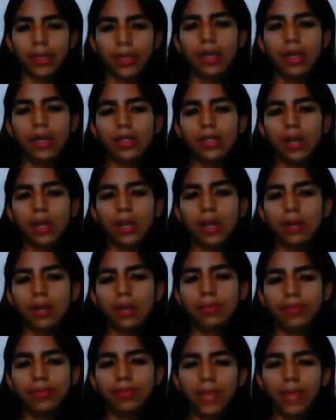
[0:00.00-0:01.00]

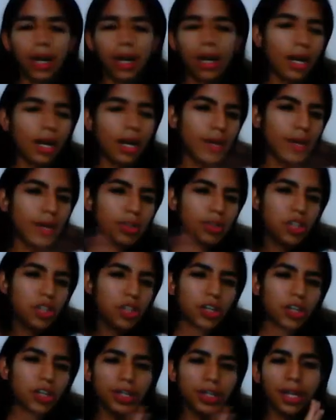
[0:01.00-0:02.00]
some language
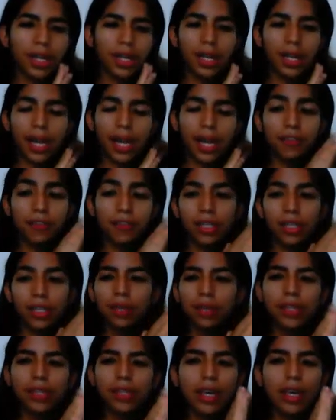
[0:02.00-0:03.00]
learning and life
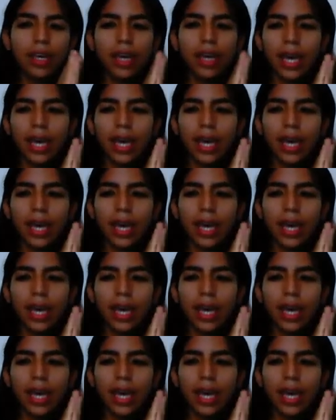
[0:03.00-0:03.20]
tips.